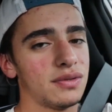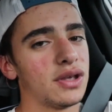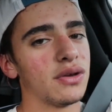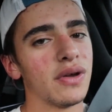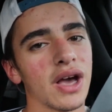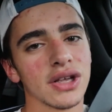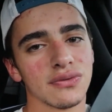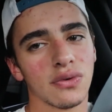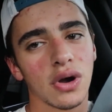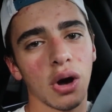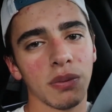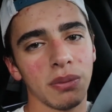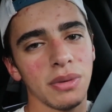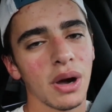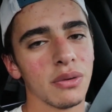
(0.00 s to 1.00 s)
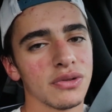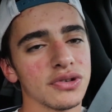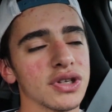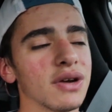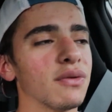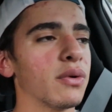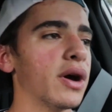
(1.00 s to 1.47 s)
thank you guys for helping me out with this
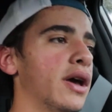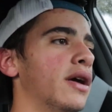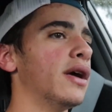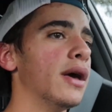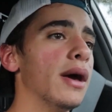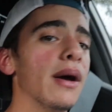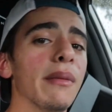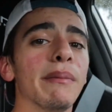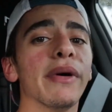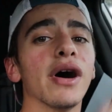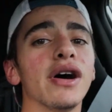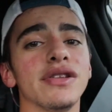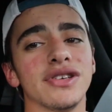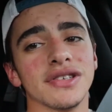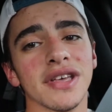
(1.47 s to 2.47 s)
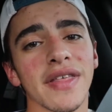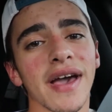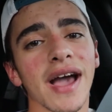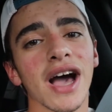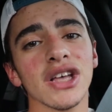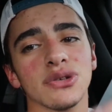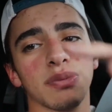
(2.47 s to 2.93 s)
giveaway. But just like that,
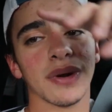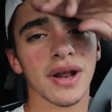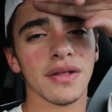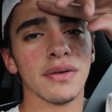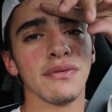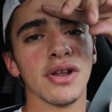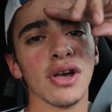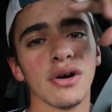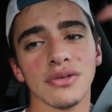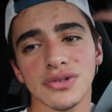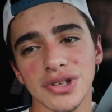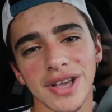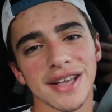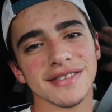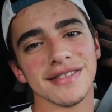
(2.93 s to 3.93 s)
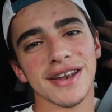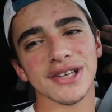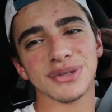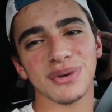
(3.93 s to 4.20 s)
guys, we're gonna end the video. See you guys in the next